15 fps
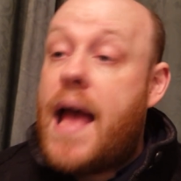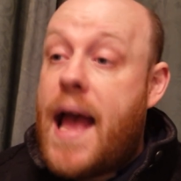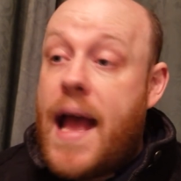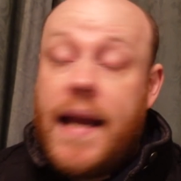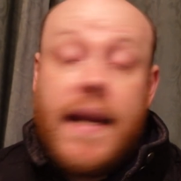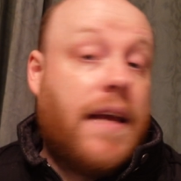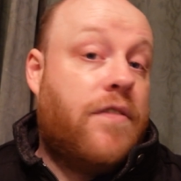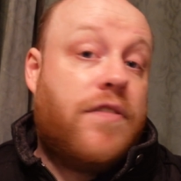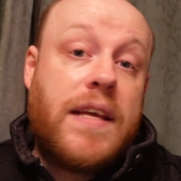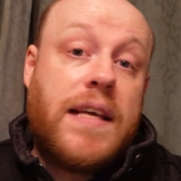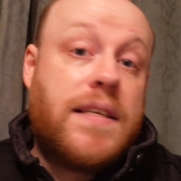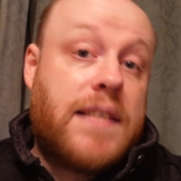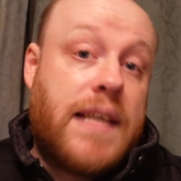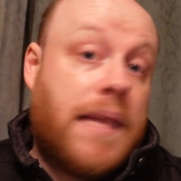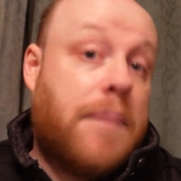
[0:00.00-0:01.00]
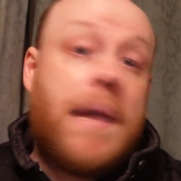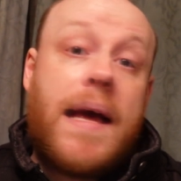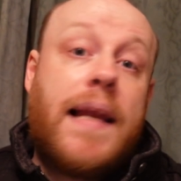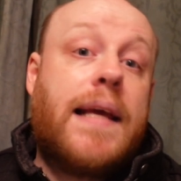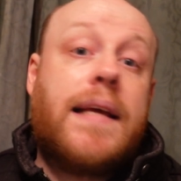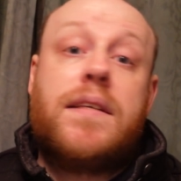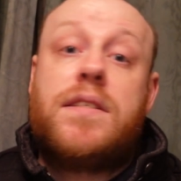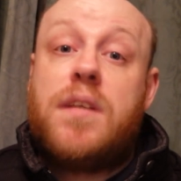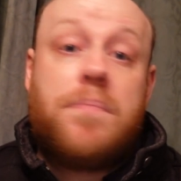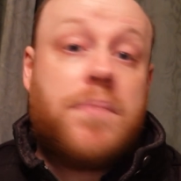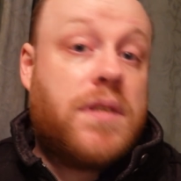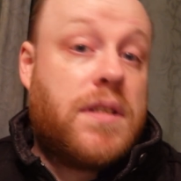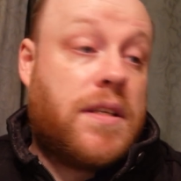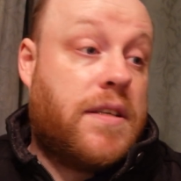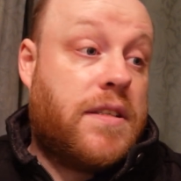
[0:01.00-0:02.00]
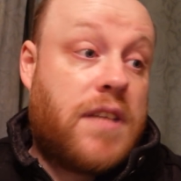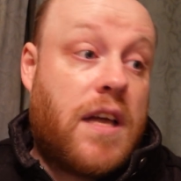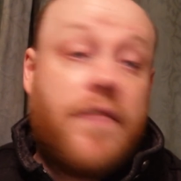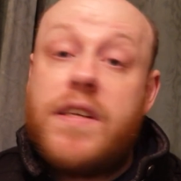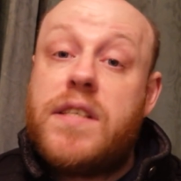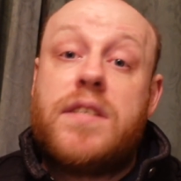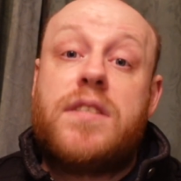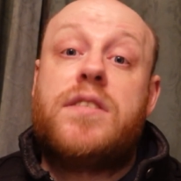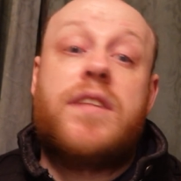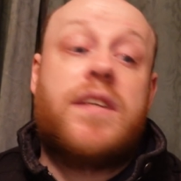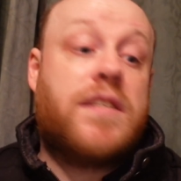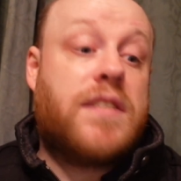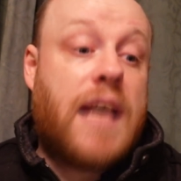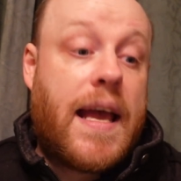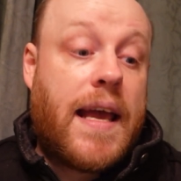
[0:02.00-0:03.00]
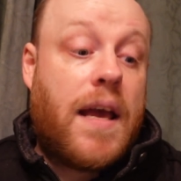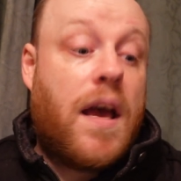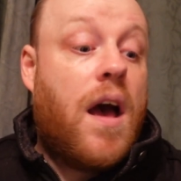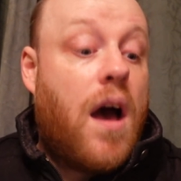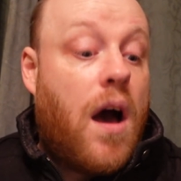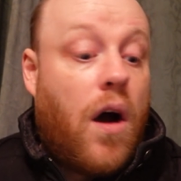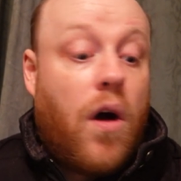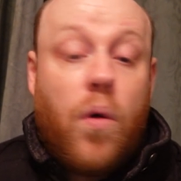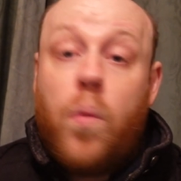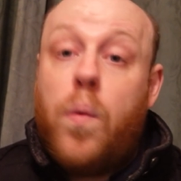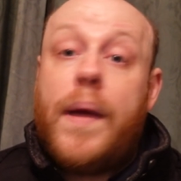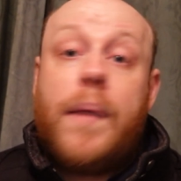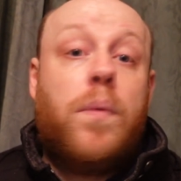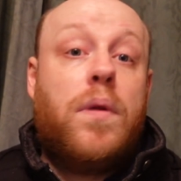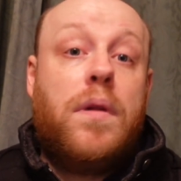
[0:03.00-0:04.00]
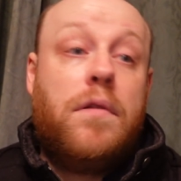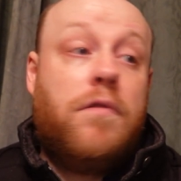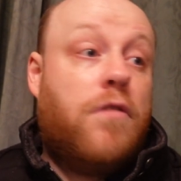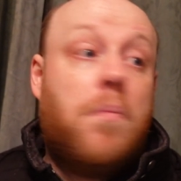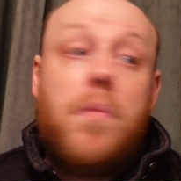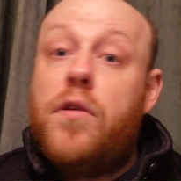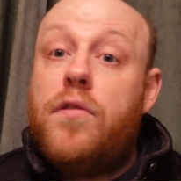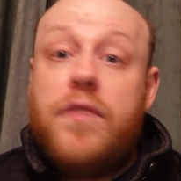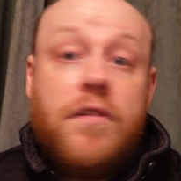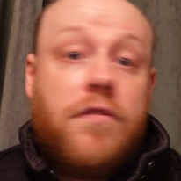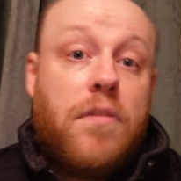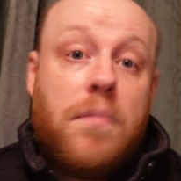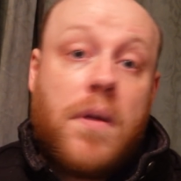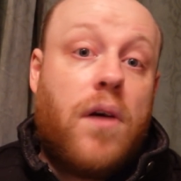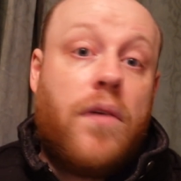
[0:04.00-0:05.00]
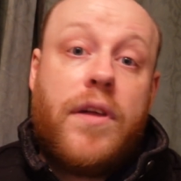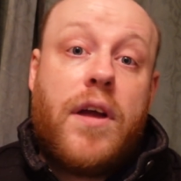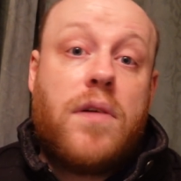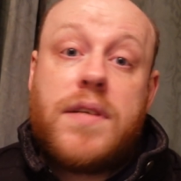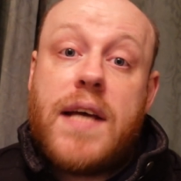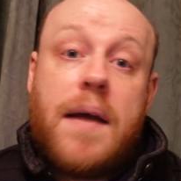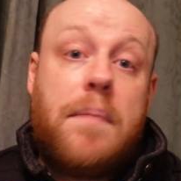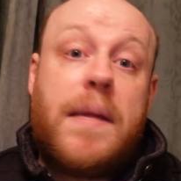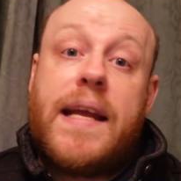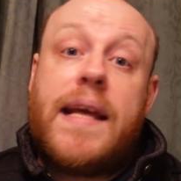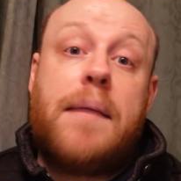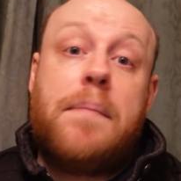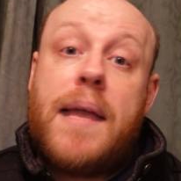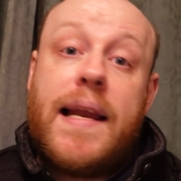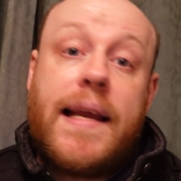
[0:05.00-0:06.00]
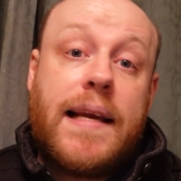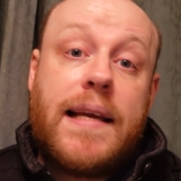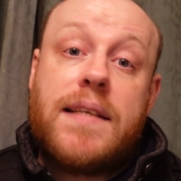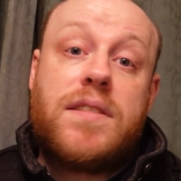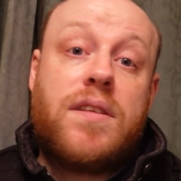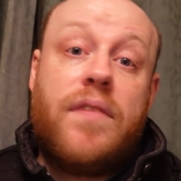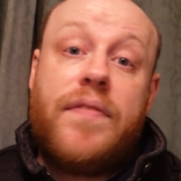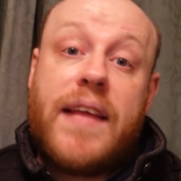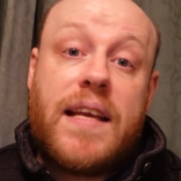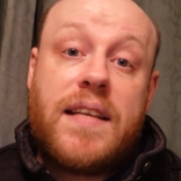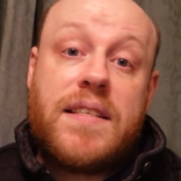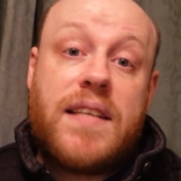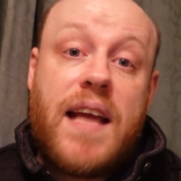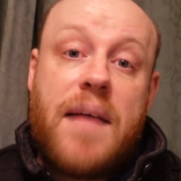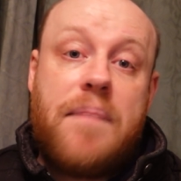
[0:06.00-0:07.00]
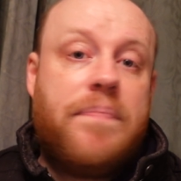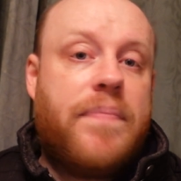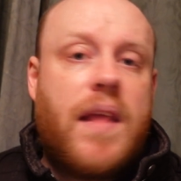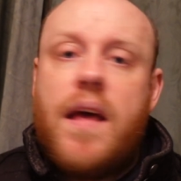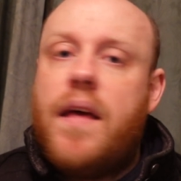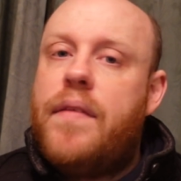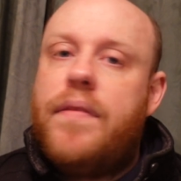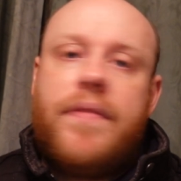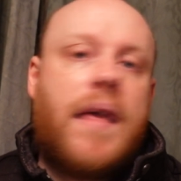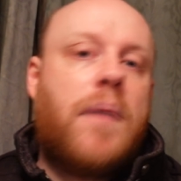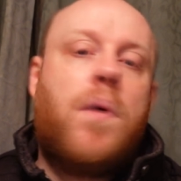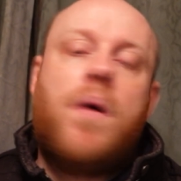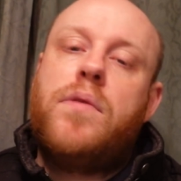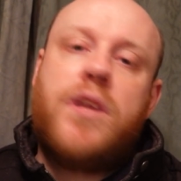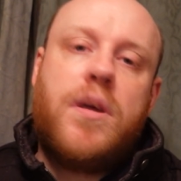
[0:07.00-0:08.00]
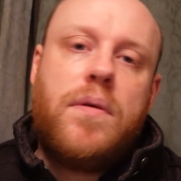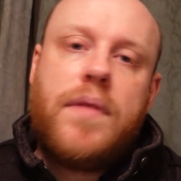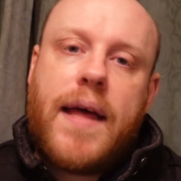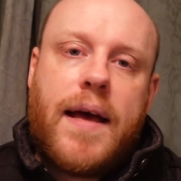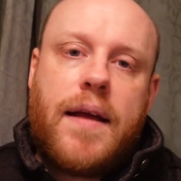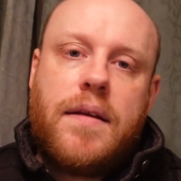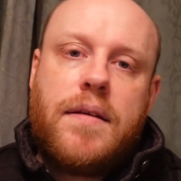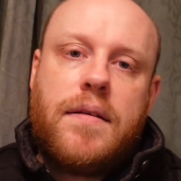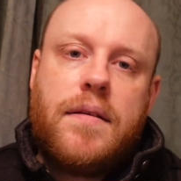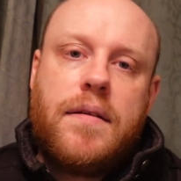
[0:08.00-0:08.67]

Any of these emailing services that say, oh, we will remove you from God knows how many emailing lists on the internet, they won't do that.